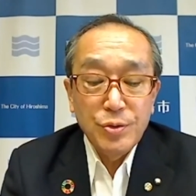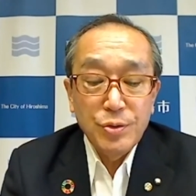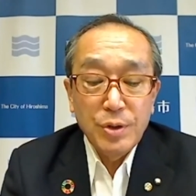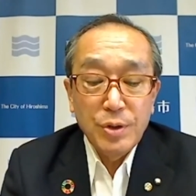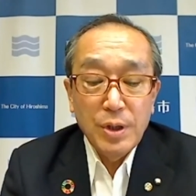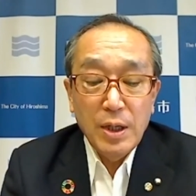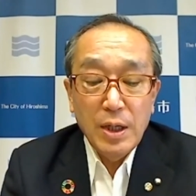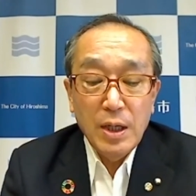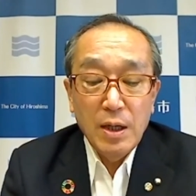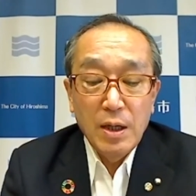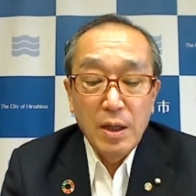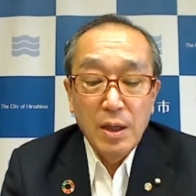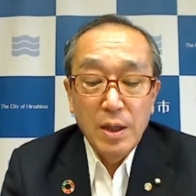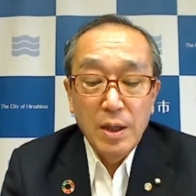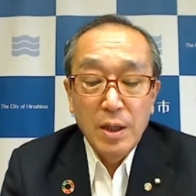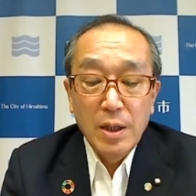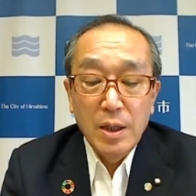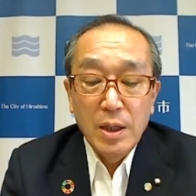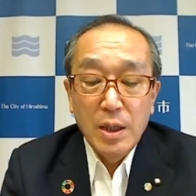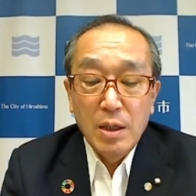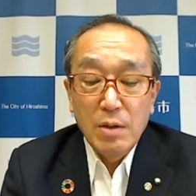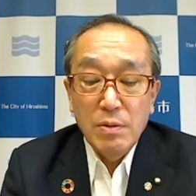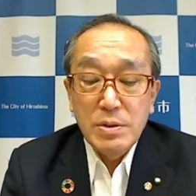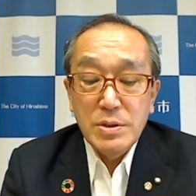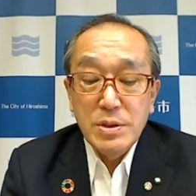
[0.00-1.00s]
And the
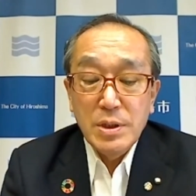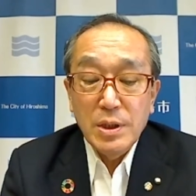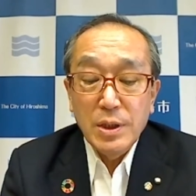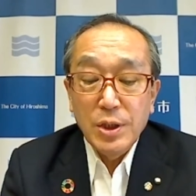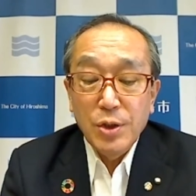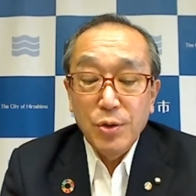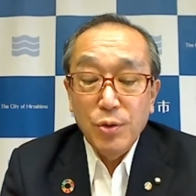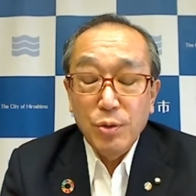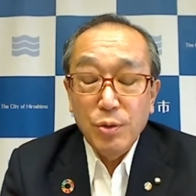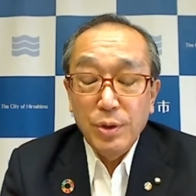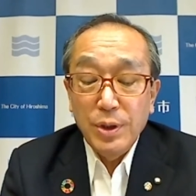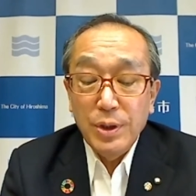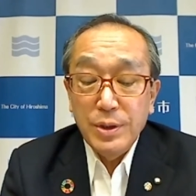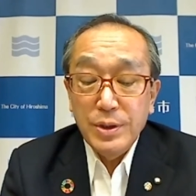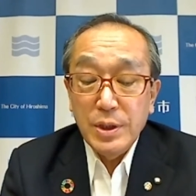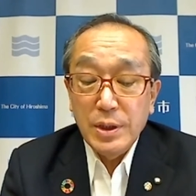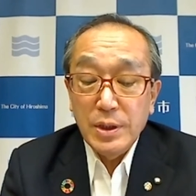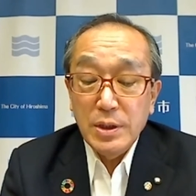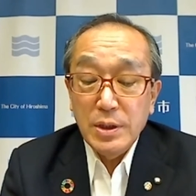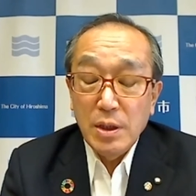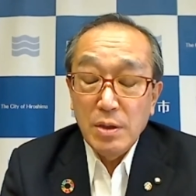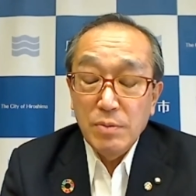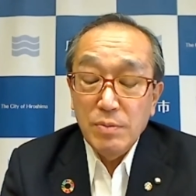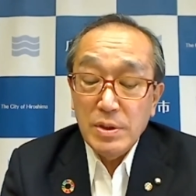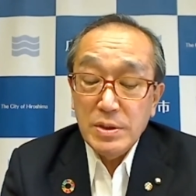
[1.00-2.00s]
successive mayors
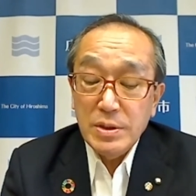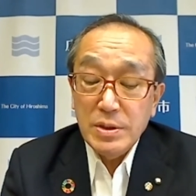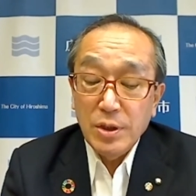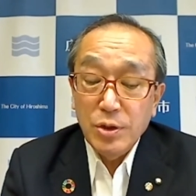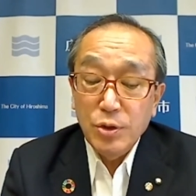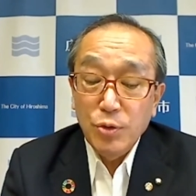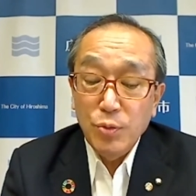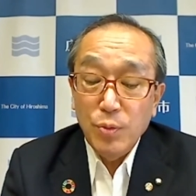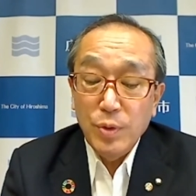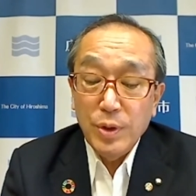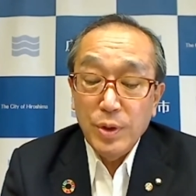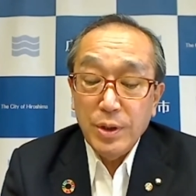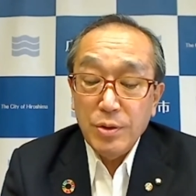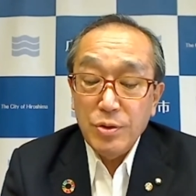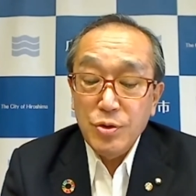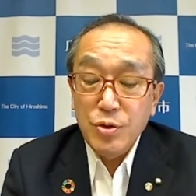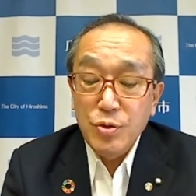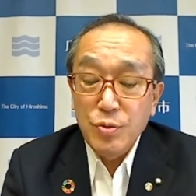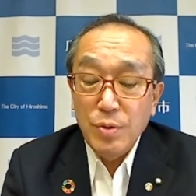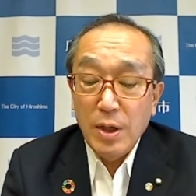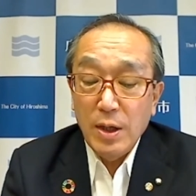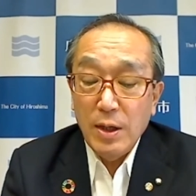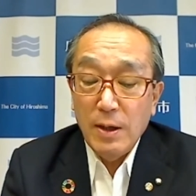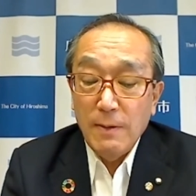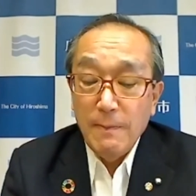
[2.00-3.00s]
have
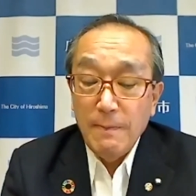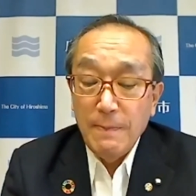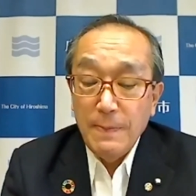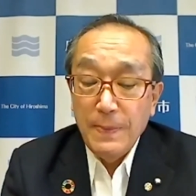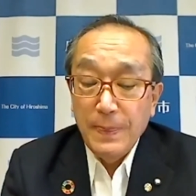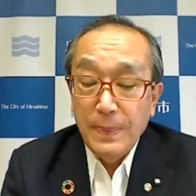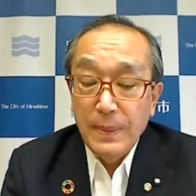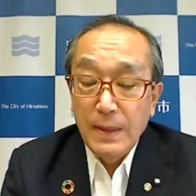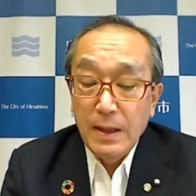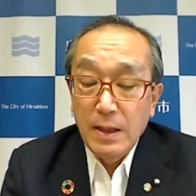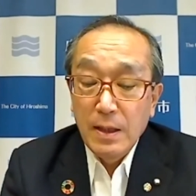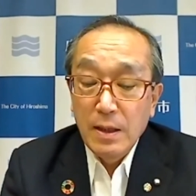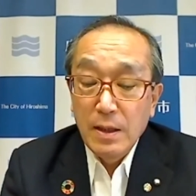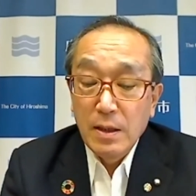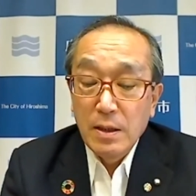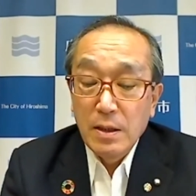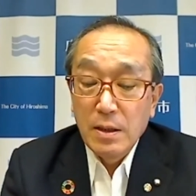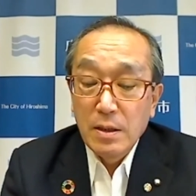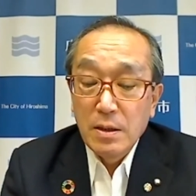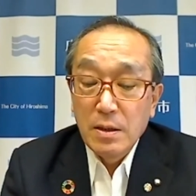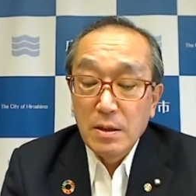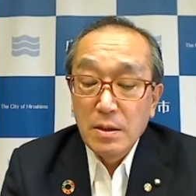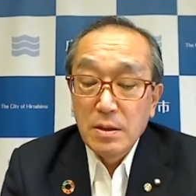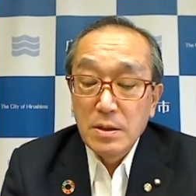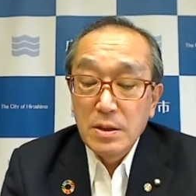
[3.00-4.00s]
made their peace
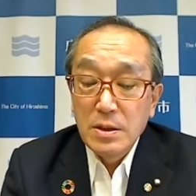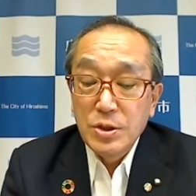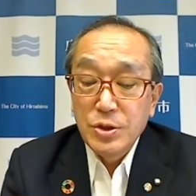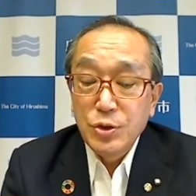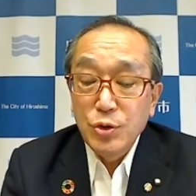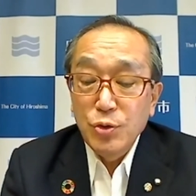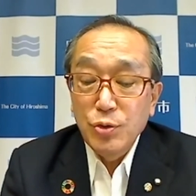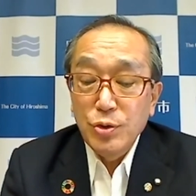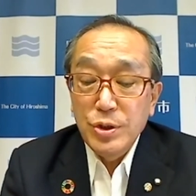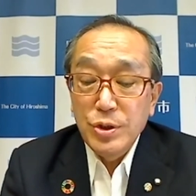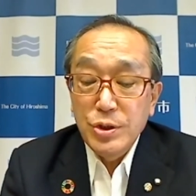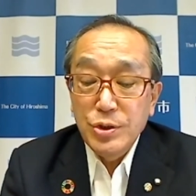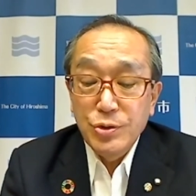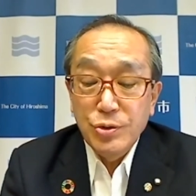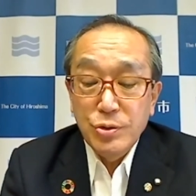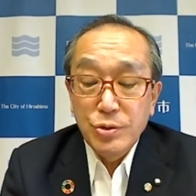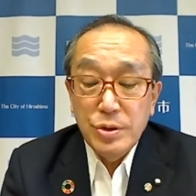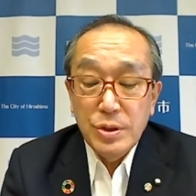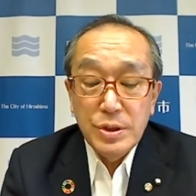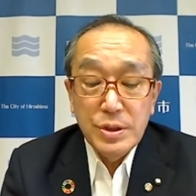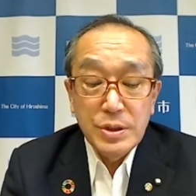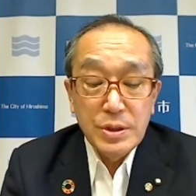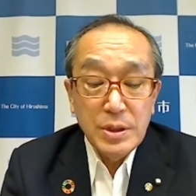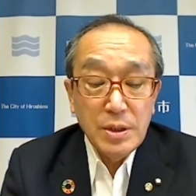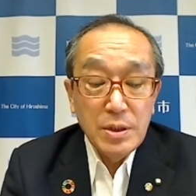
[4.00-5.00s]
declarations with their own
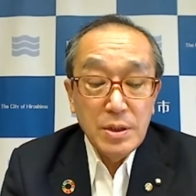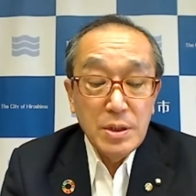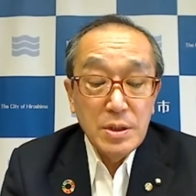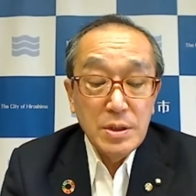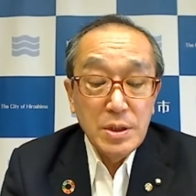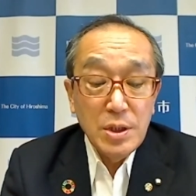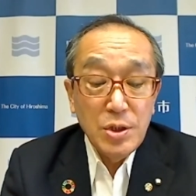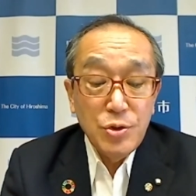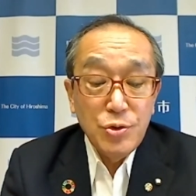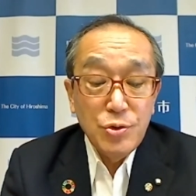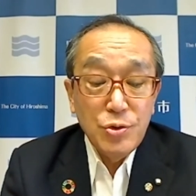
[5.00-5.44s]
aspirations.